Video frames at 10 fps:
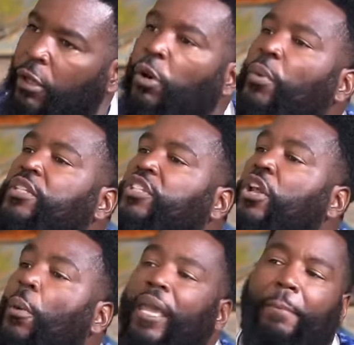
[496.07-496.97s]
was
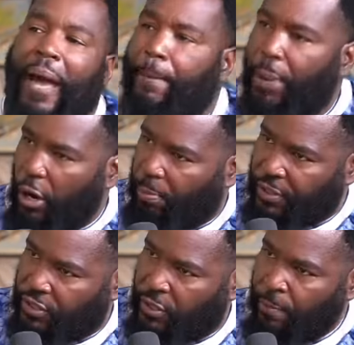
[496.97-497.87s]
knowing my
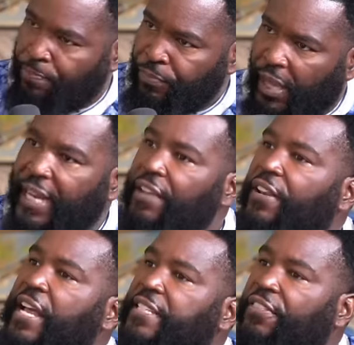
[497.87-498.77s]
purpose. Right. And
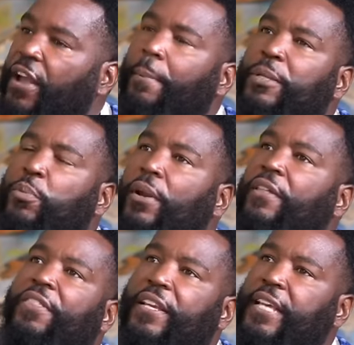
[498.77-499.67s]
even as a therapist, one of
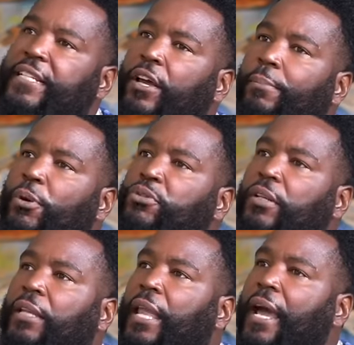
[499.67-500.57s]
the things I tell most of
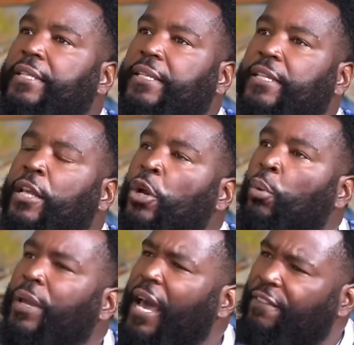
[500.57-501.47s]
the clients is
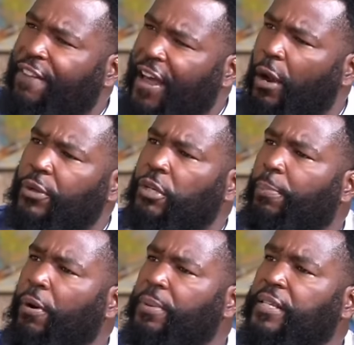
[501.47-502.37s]
we got to find out what your
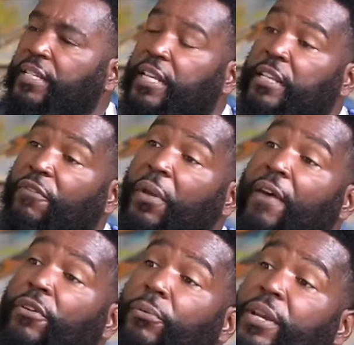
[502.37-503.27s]
purpose is. Because if you
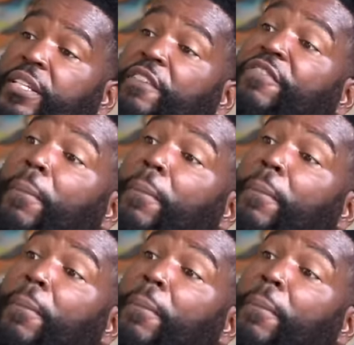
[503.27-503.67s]
have a reason for